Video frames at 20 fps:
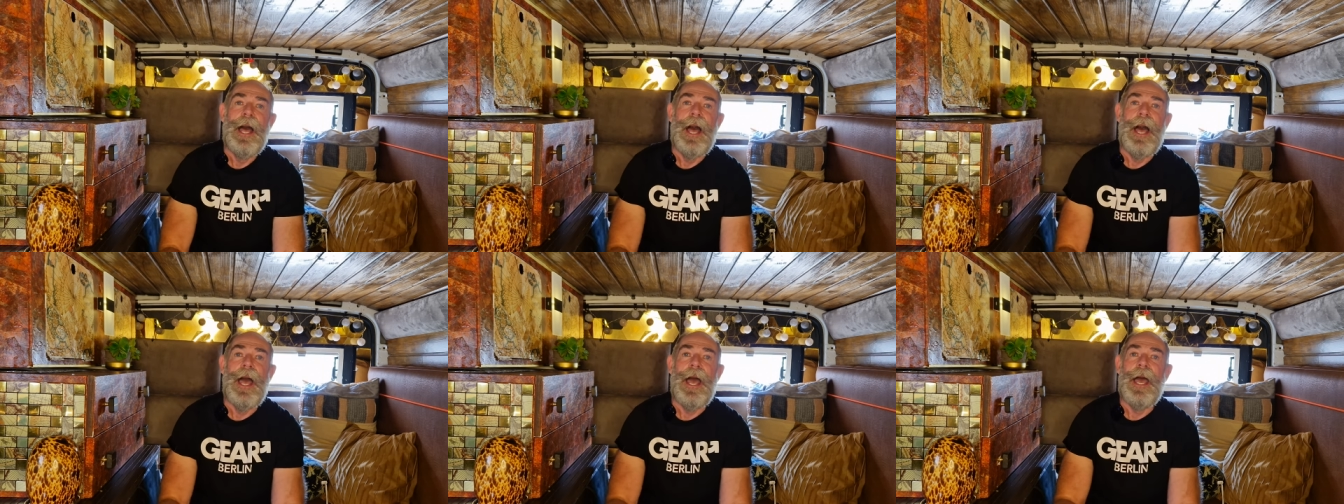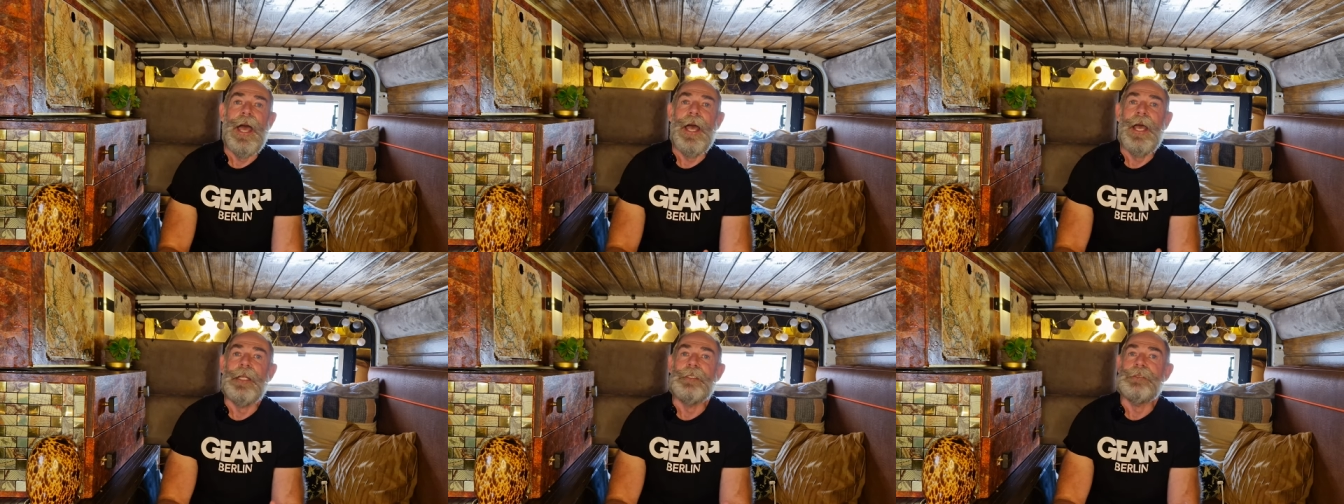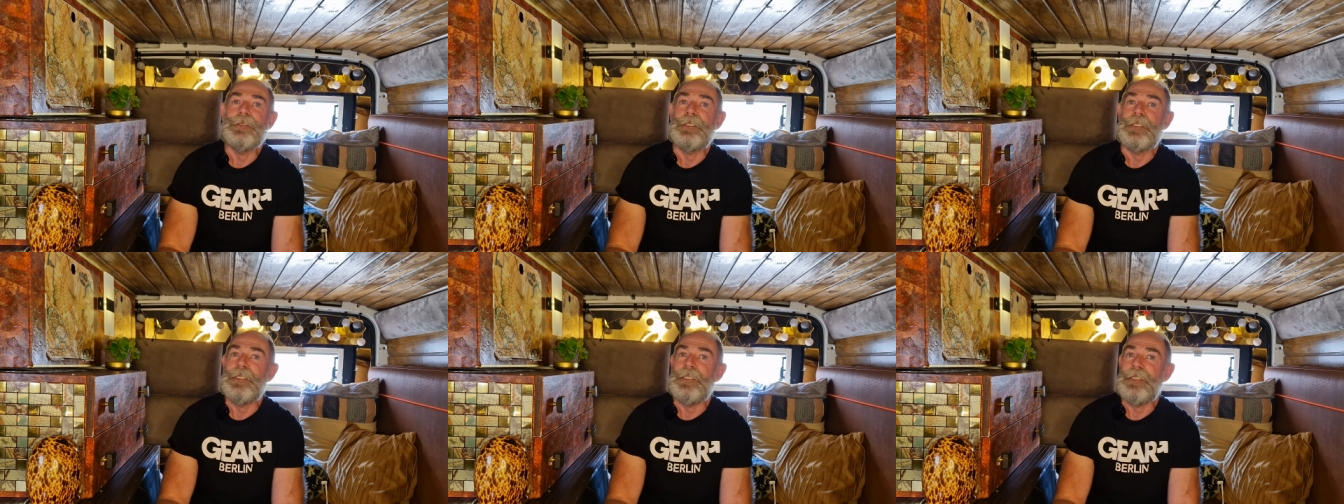
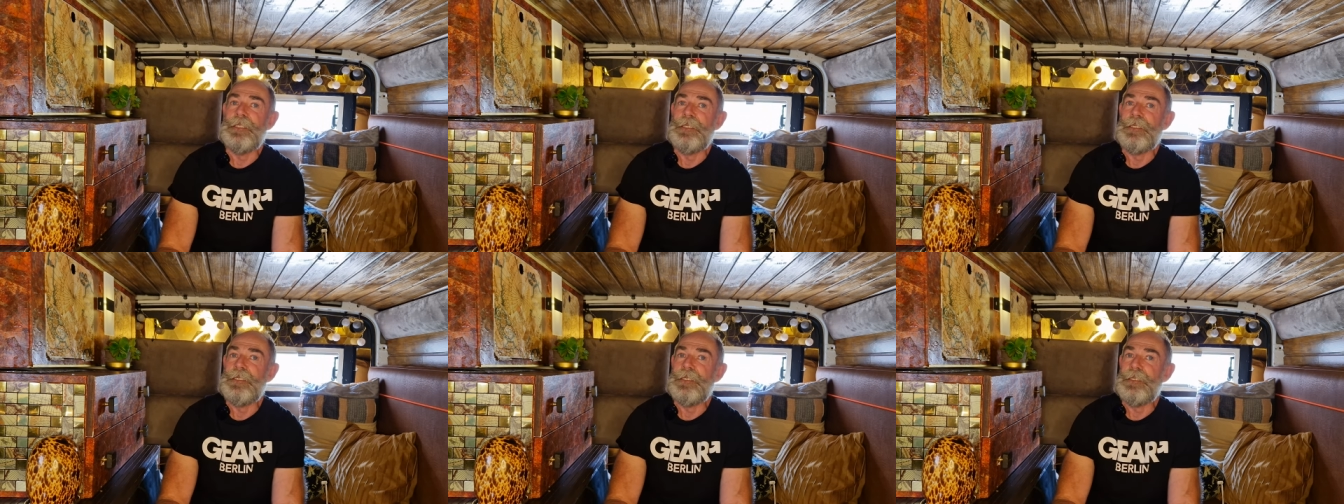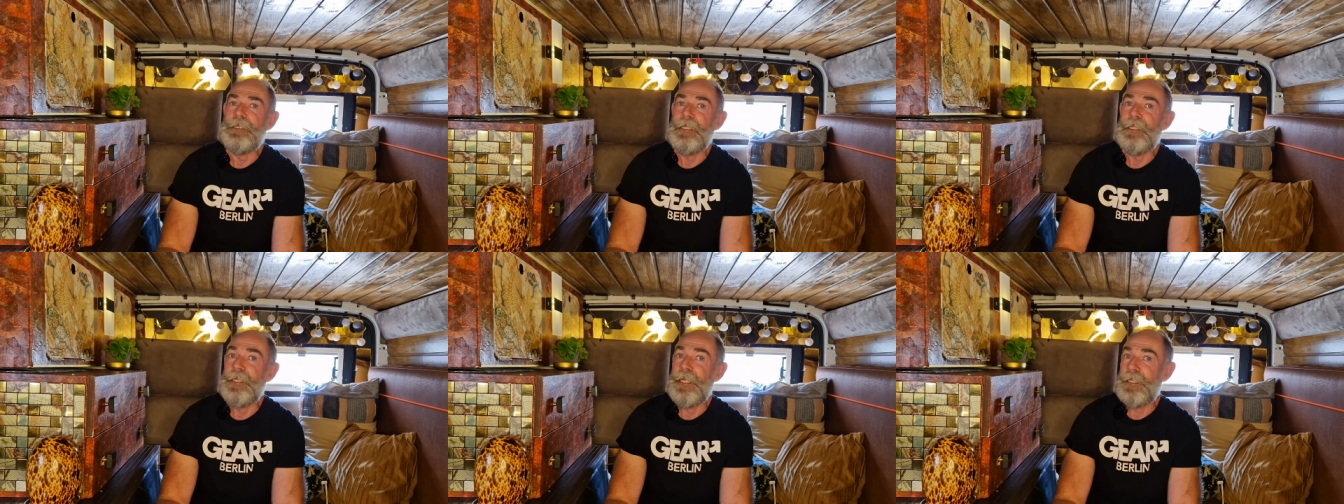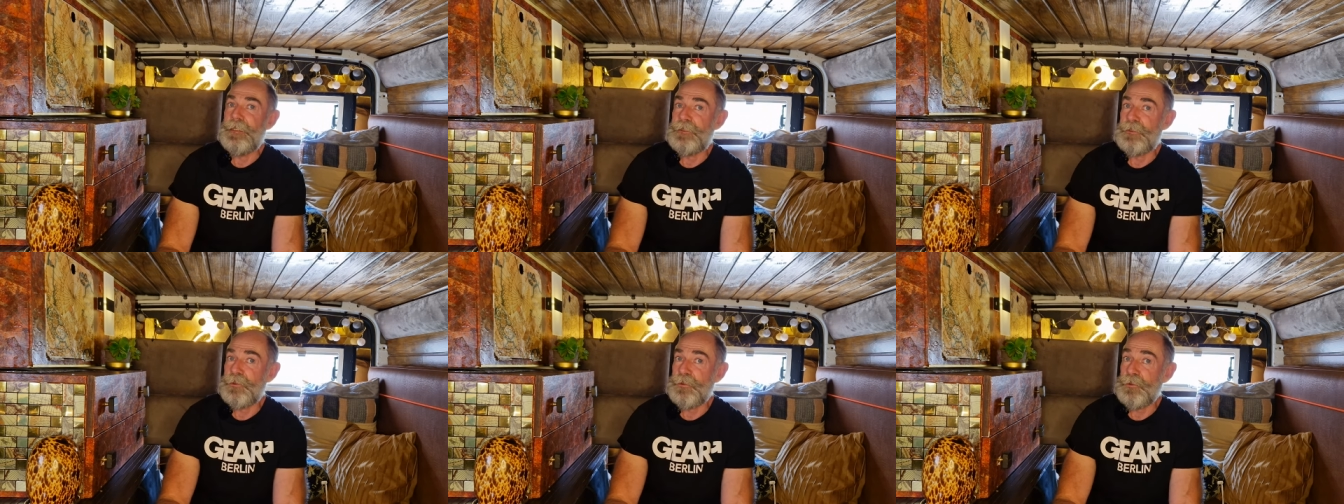and he
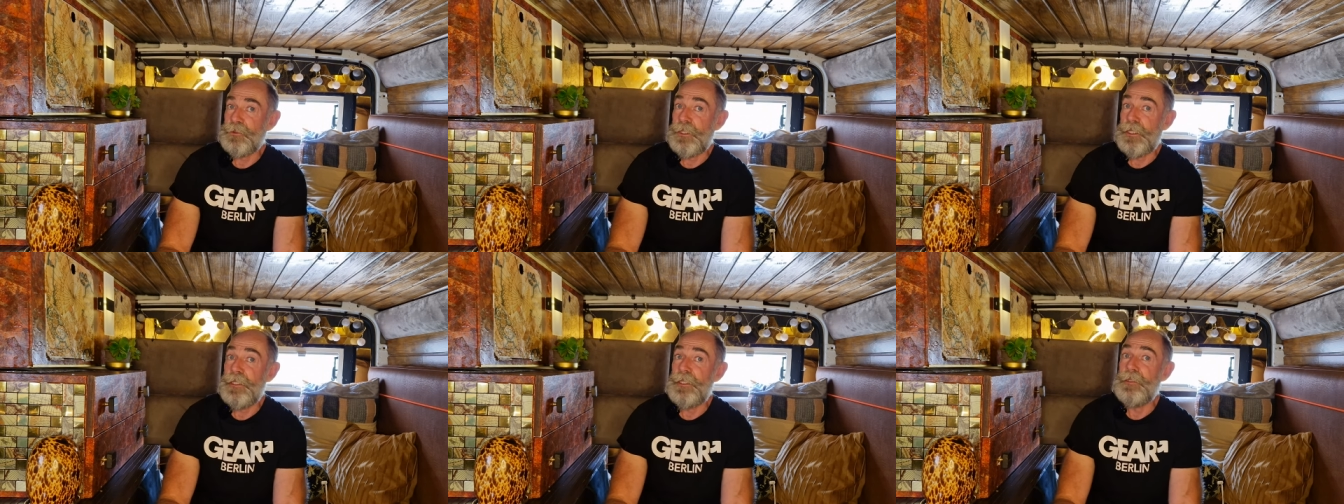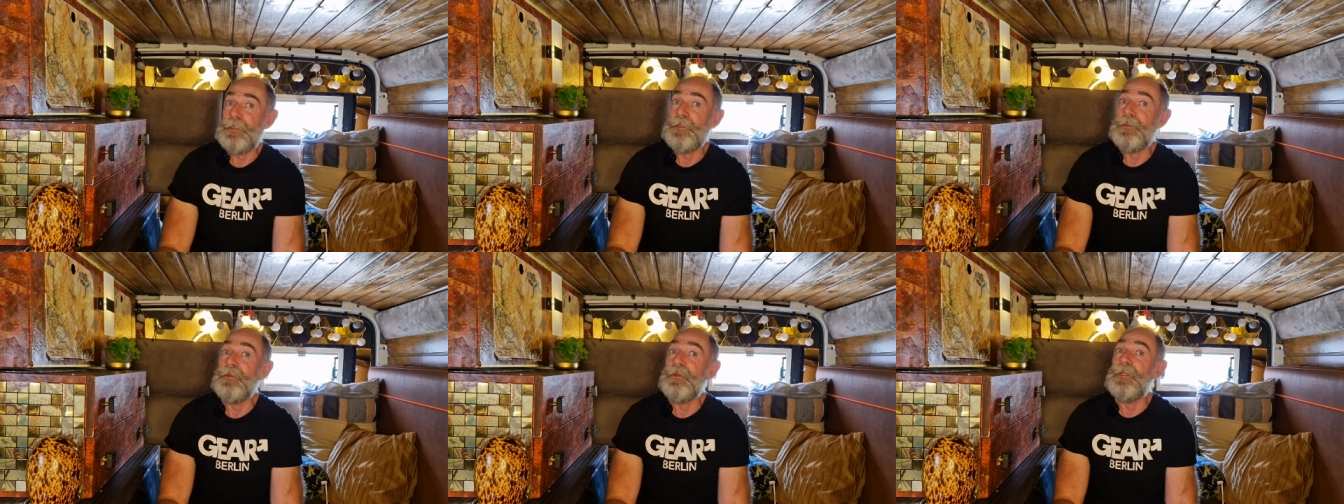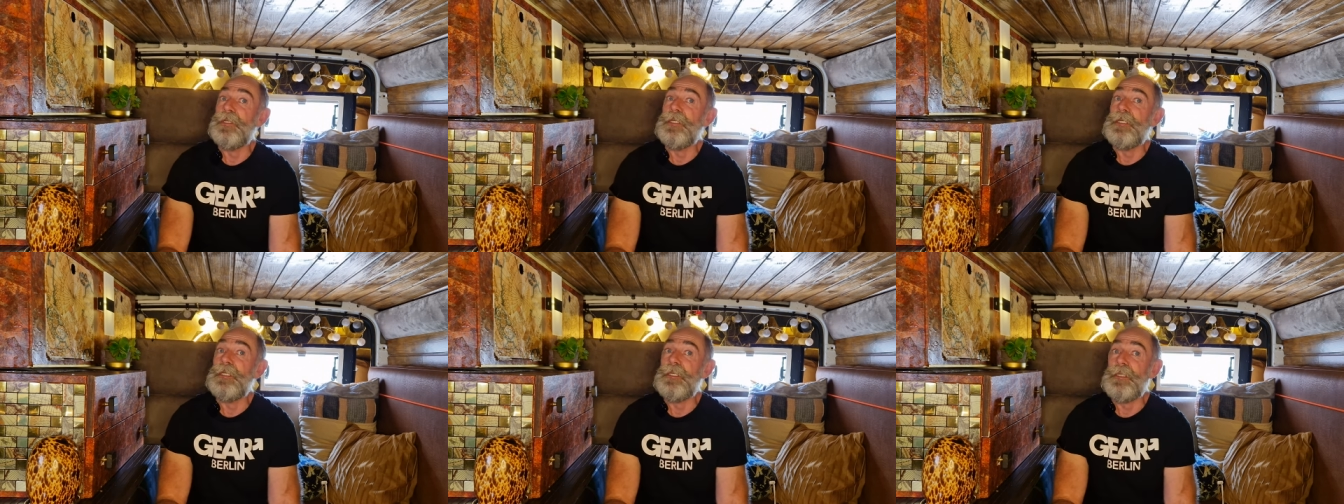later in
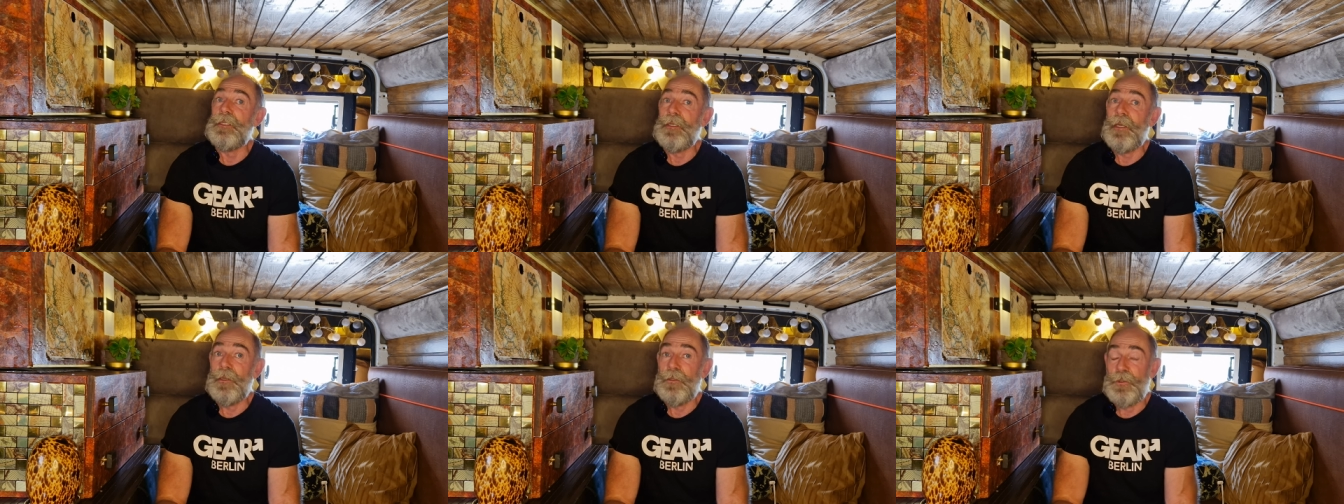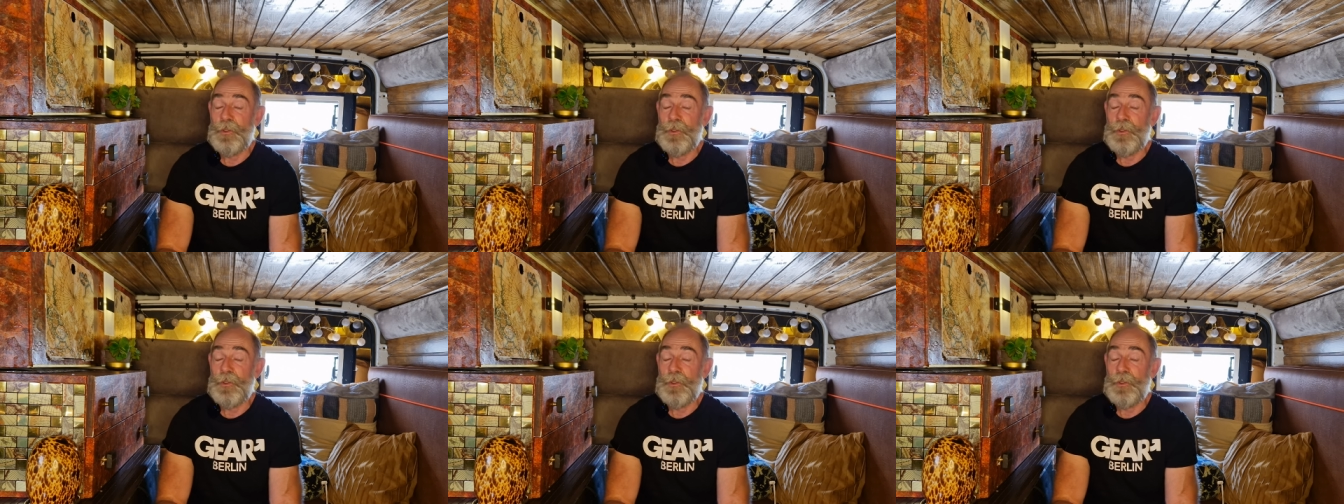the